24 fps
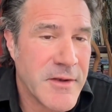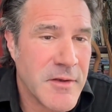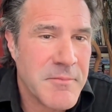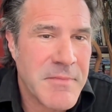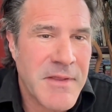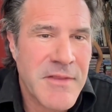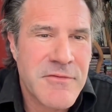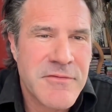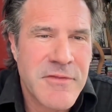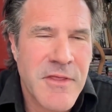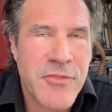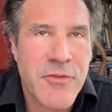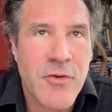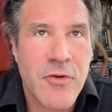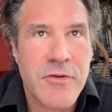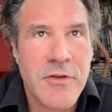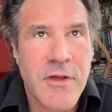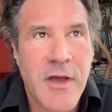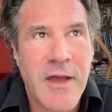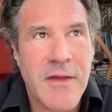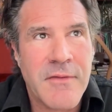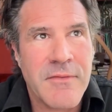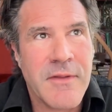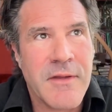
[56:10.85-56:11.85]
It means that they're
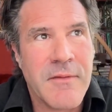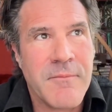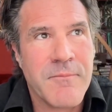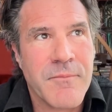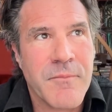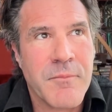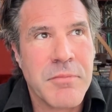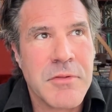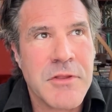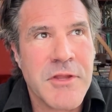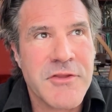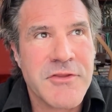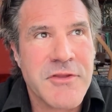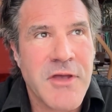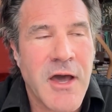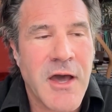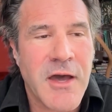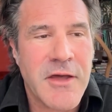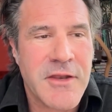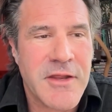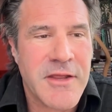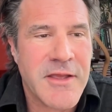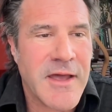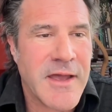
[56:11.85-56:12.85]
not
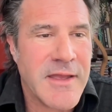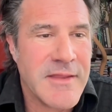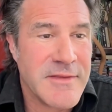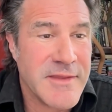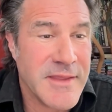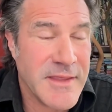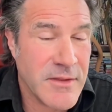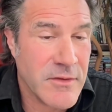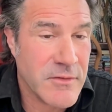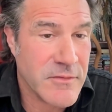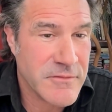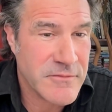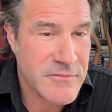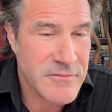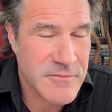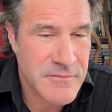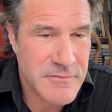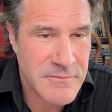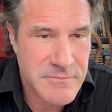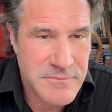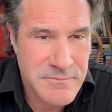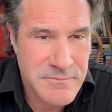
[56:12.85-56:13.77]
Platonic ideals.